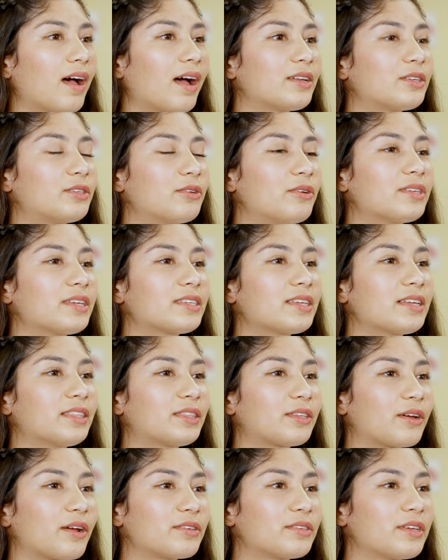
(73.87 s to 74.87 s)
On Tuesdays
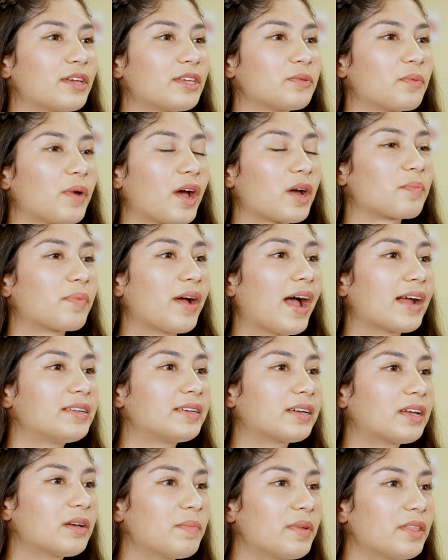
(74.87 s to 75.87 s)
and Thursdays, we would
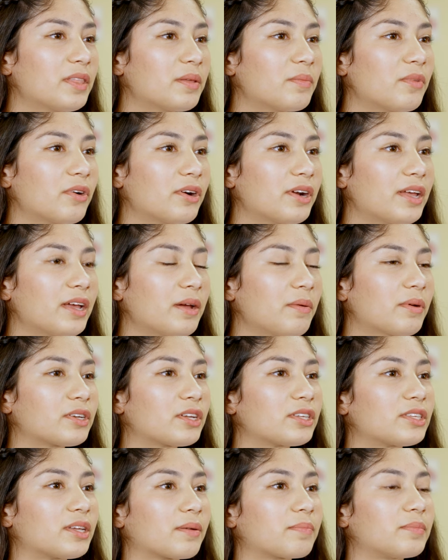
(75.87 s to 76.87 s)
practicum in the morning,
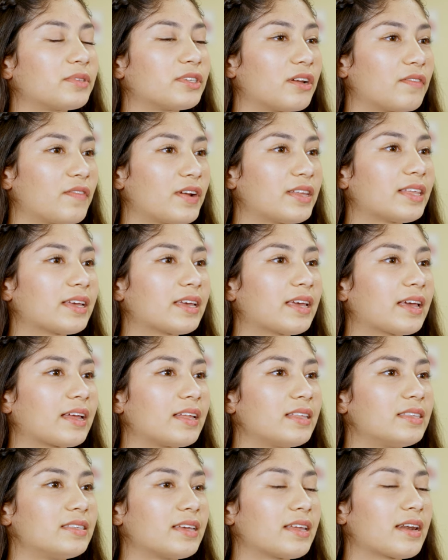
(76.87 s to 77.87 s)
which is observing the
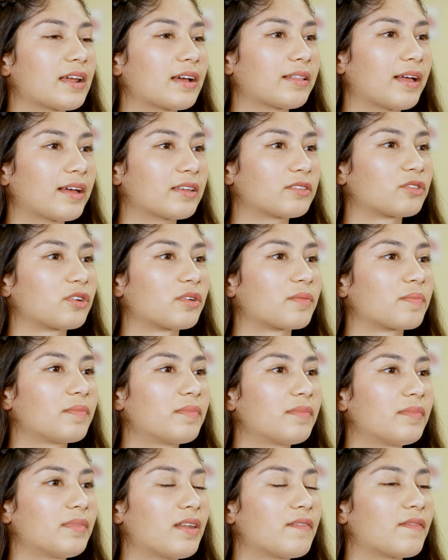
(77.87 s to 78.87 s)
kids in a classroom
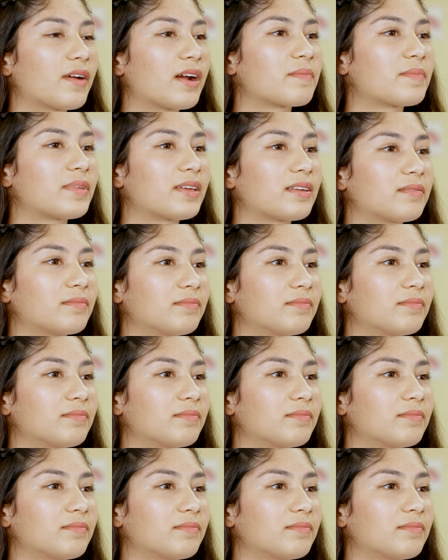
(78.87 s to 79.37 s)
environment.